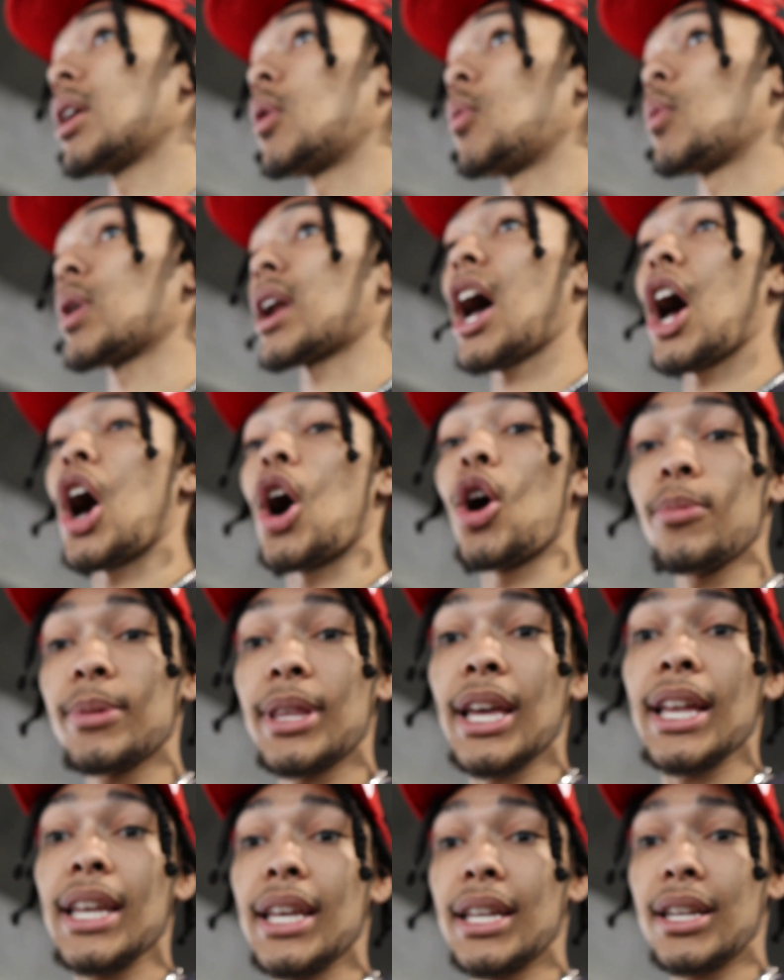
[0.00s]
what I hope
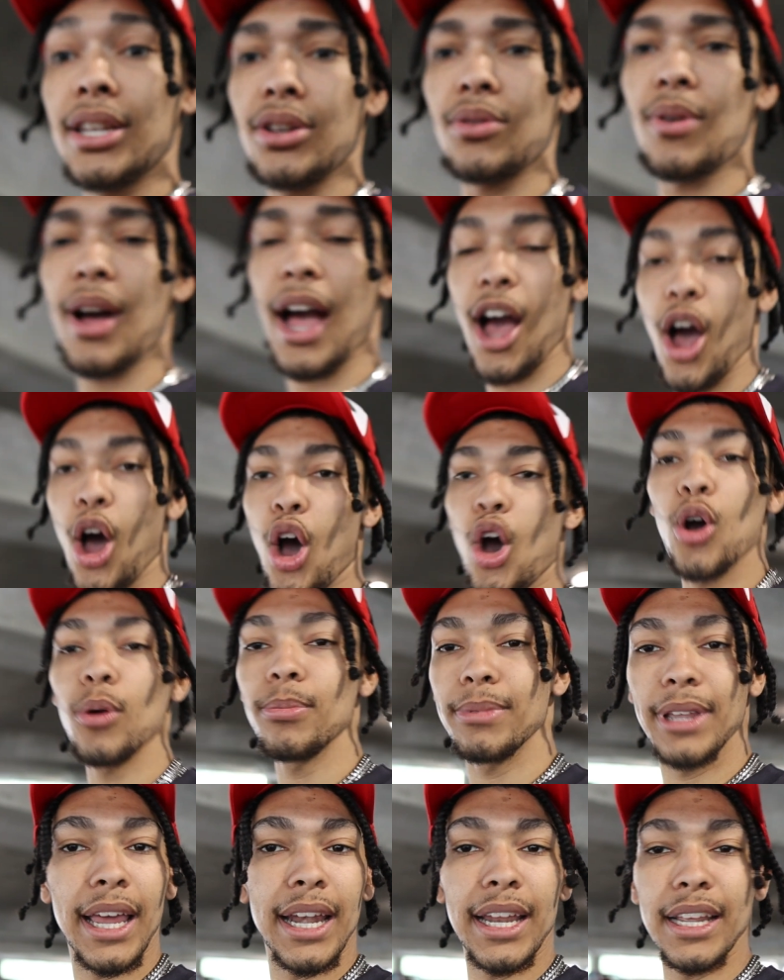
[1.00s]
they didn't do, I
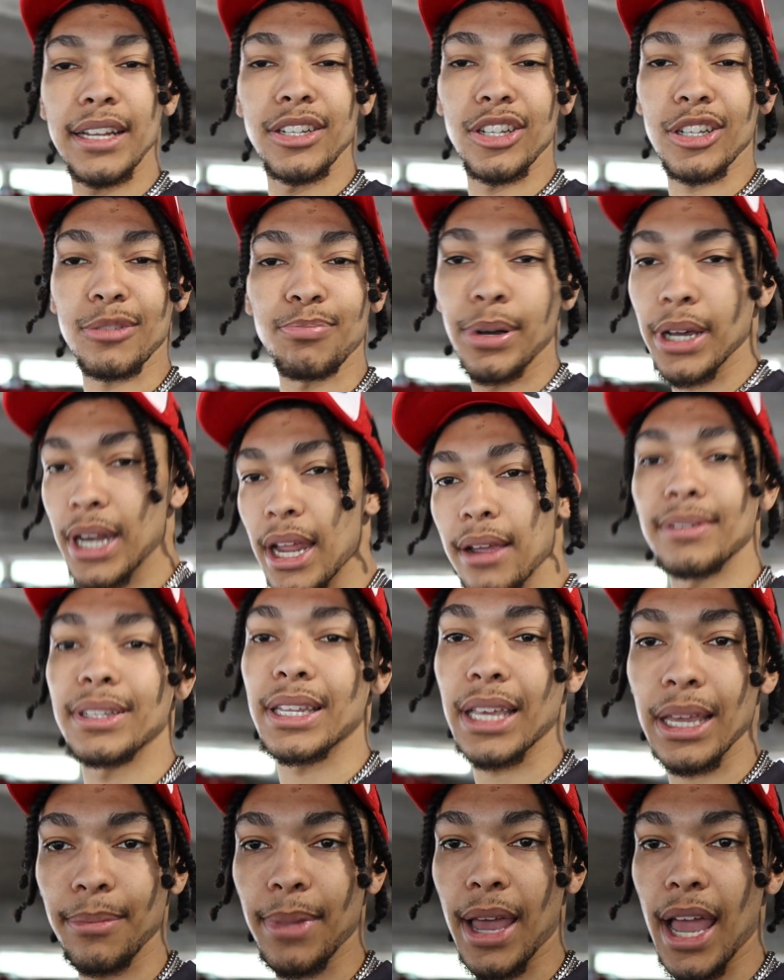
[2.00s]
hope they didn't just put
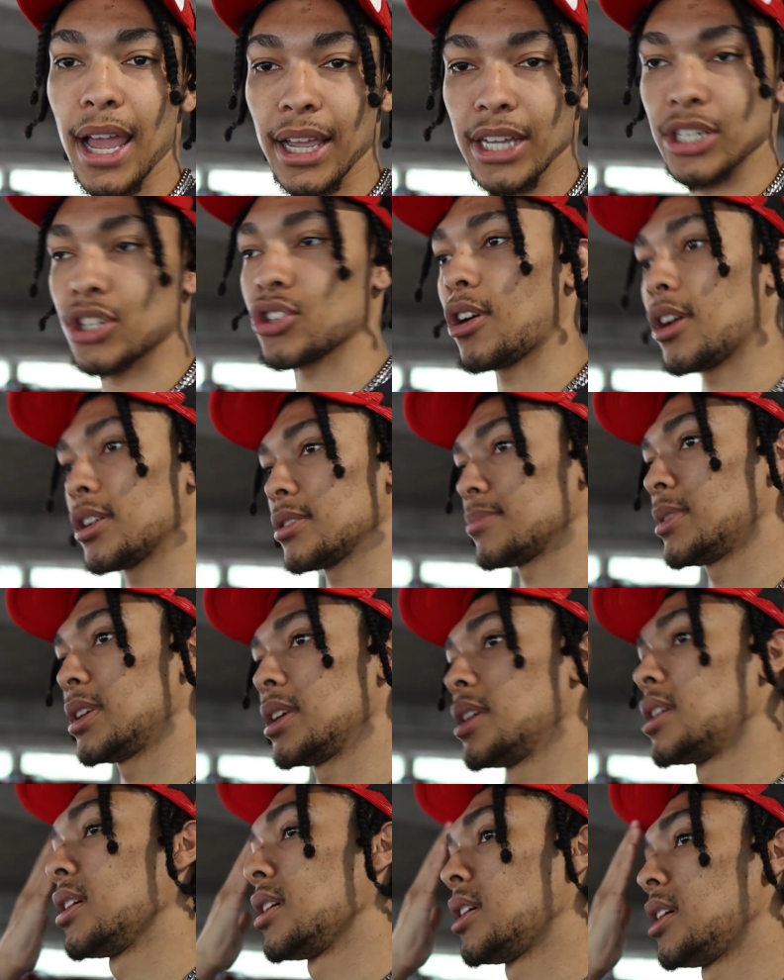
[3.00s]
everything back and charge
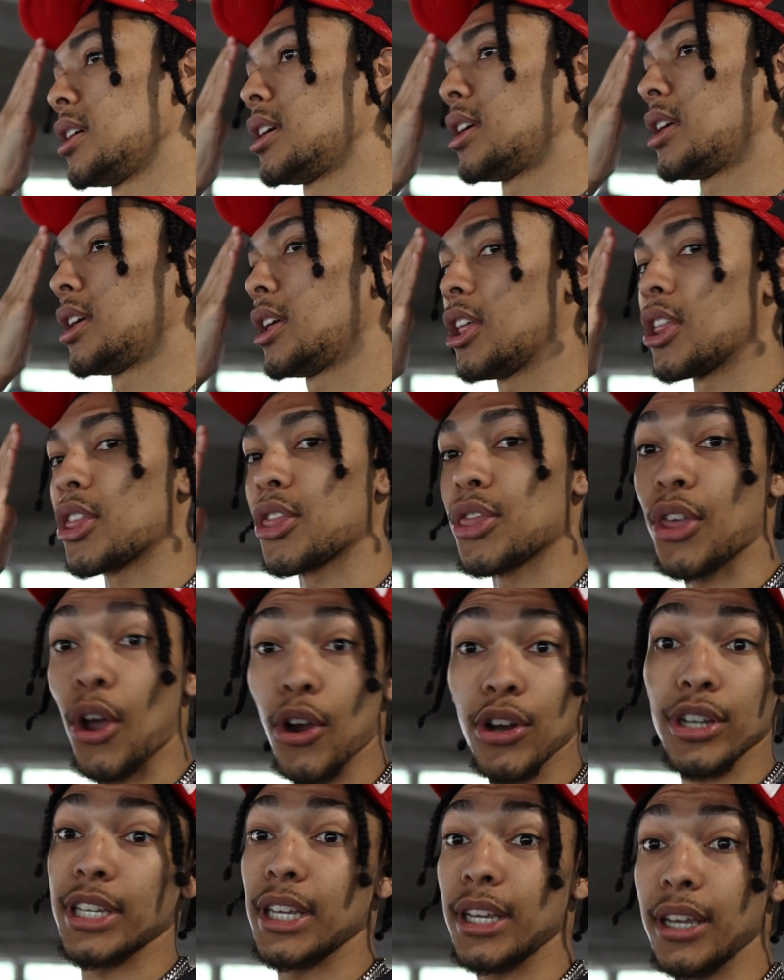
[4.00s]
me
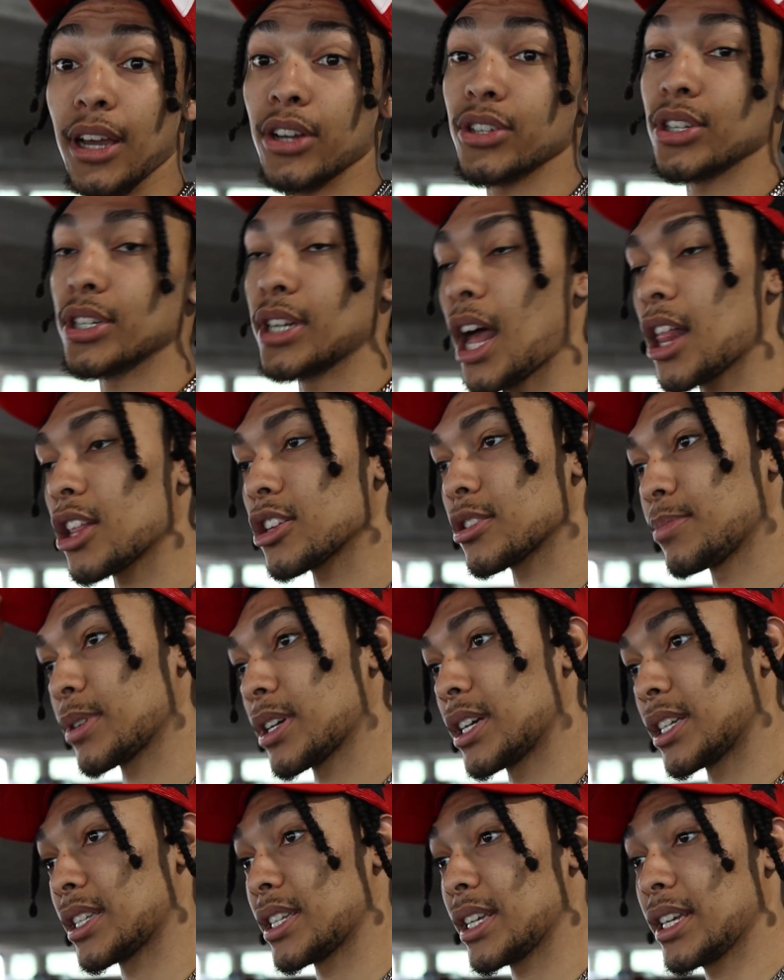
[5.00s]
$1,300,
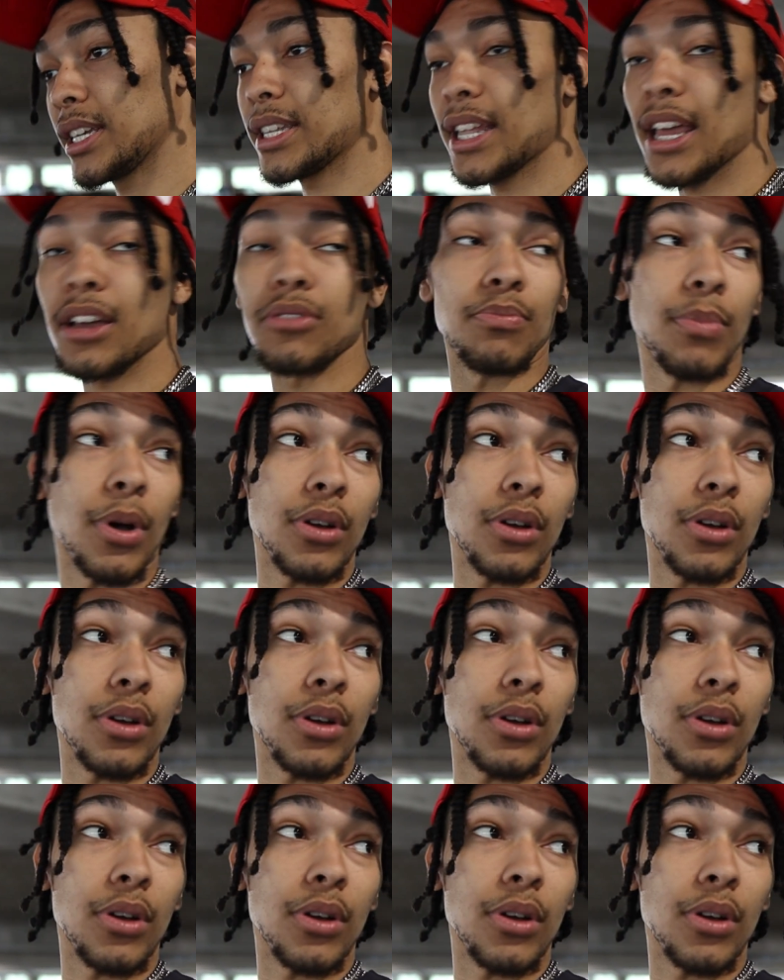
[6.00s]
because to get that,